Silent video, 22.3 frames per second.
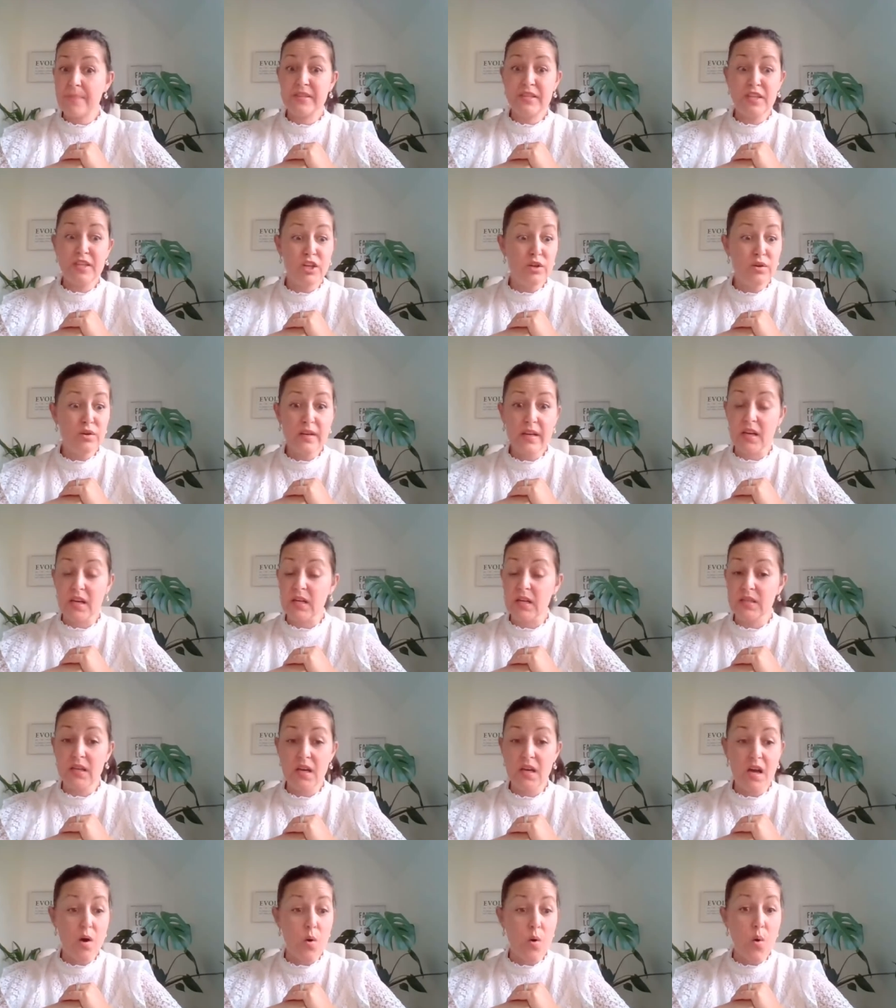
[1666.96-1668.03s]
absolutely,
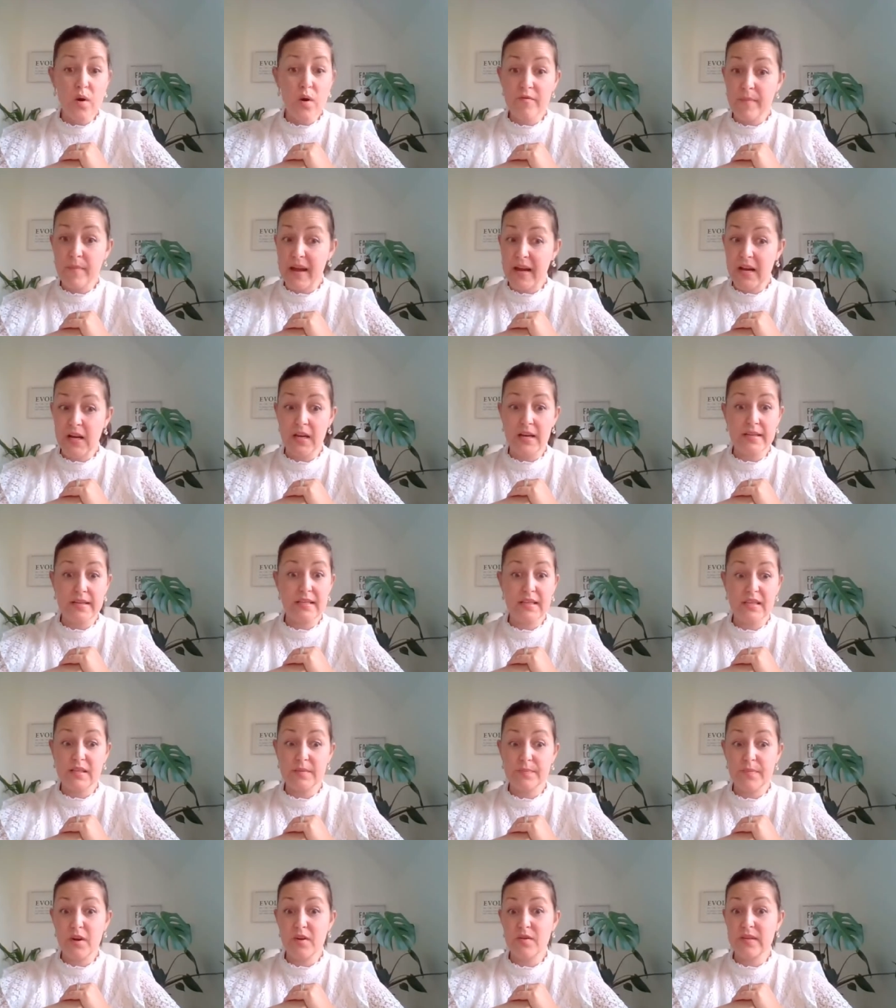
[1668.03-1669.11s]
because all of my clients
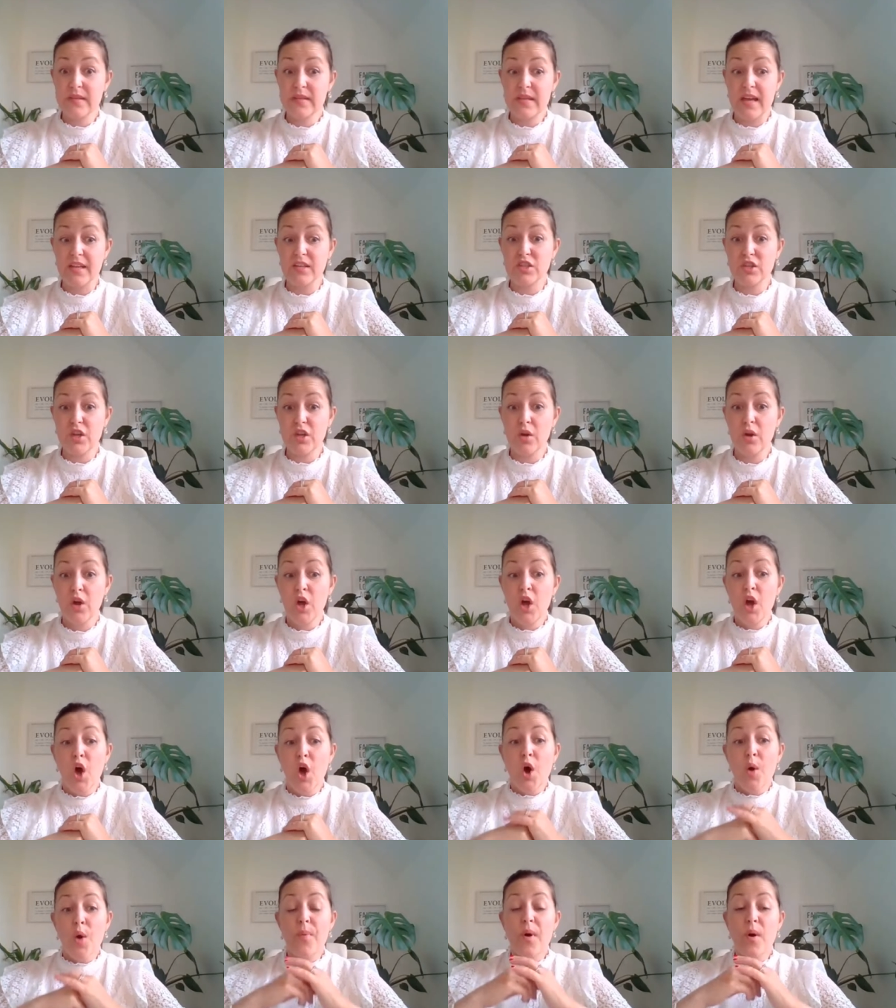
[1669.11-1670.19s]
experience that. So,
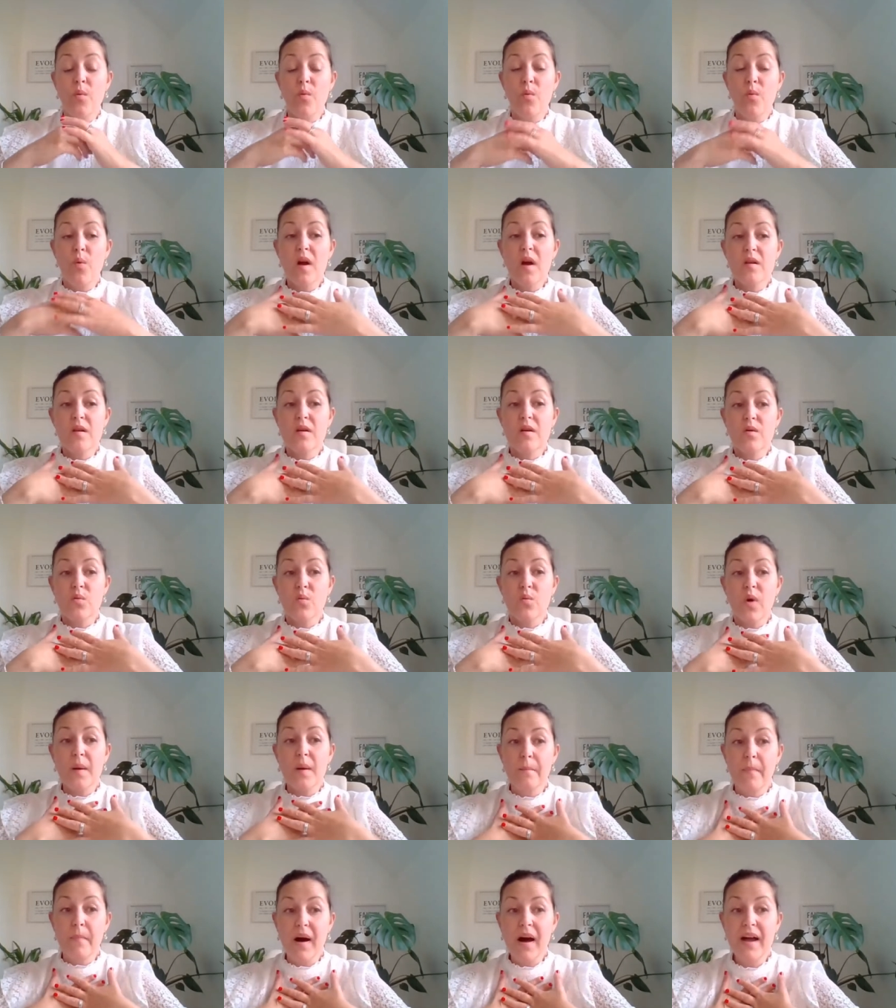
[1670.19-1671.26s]
but what
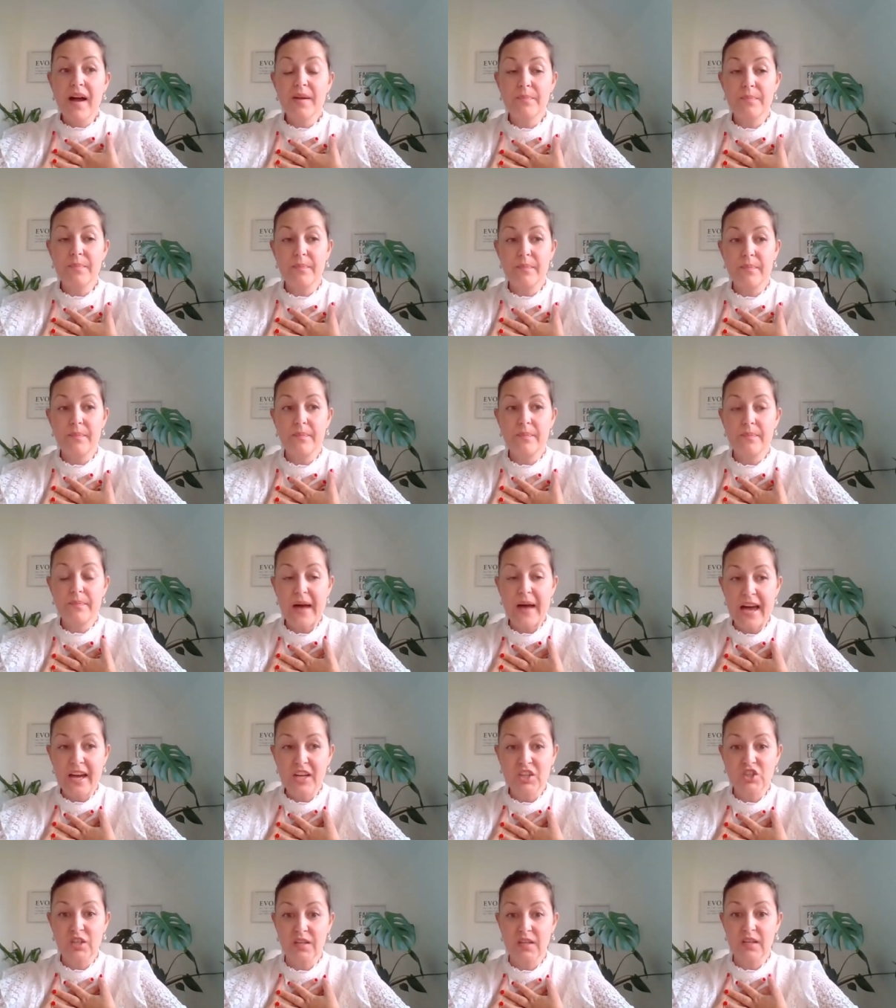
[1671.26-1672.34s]
what my
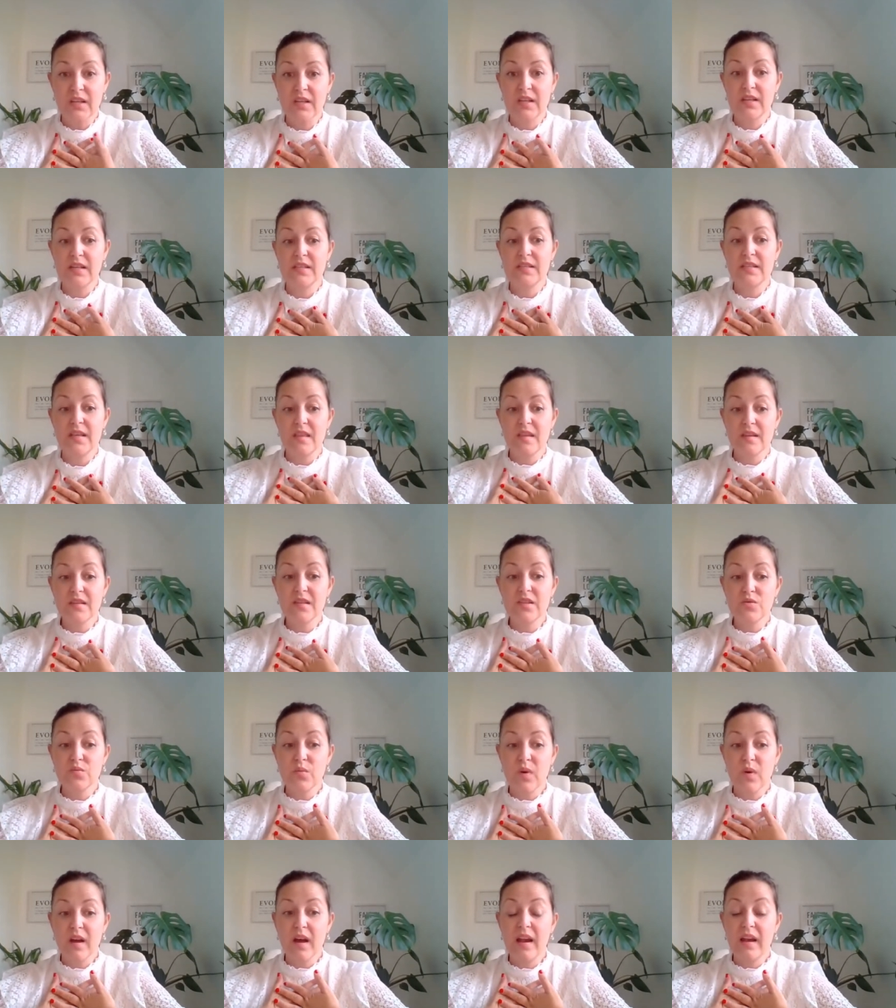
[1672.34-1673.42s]
passion is, and this
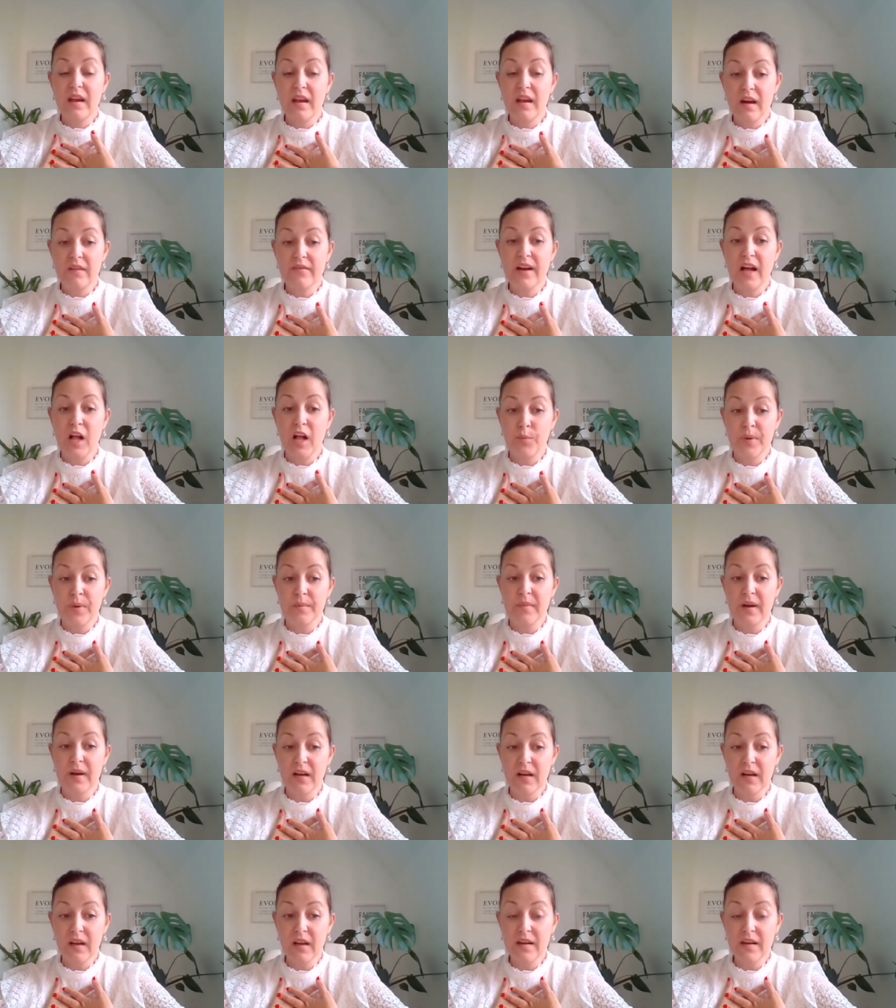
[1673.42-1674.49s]
is what I love helping
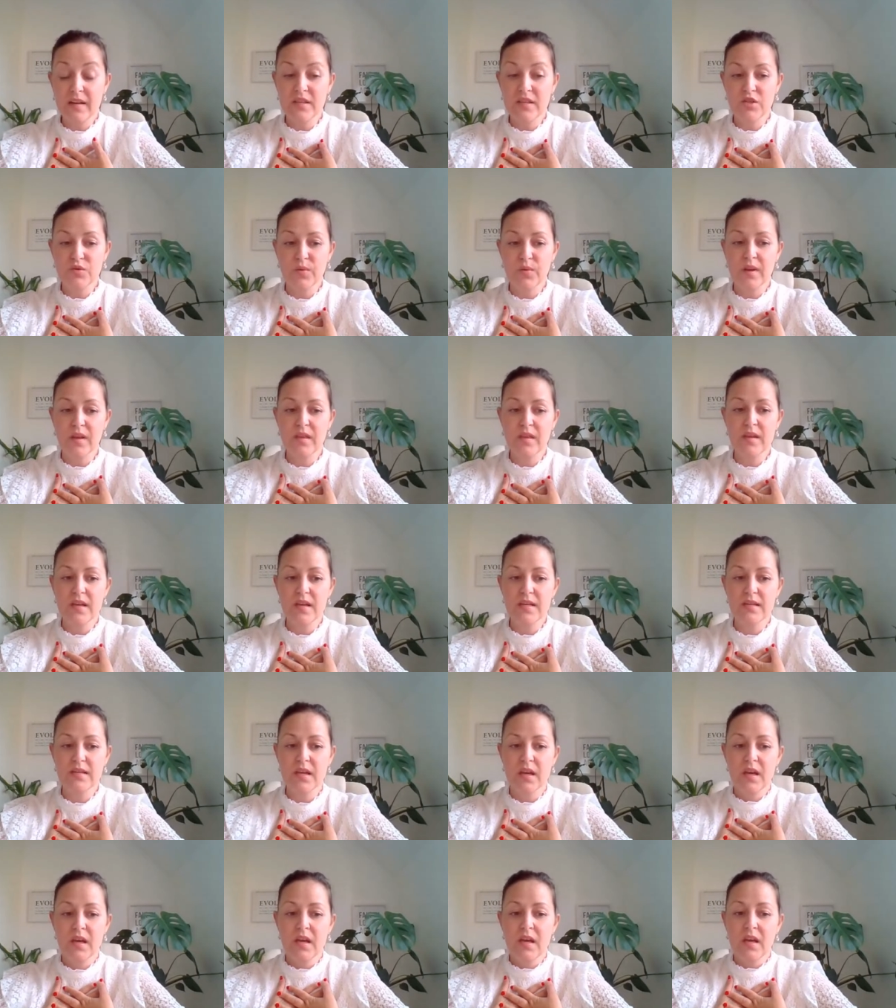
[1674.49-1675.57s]
my clients with, is.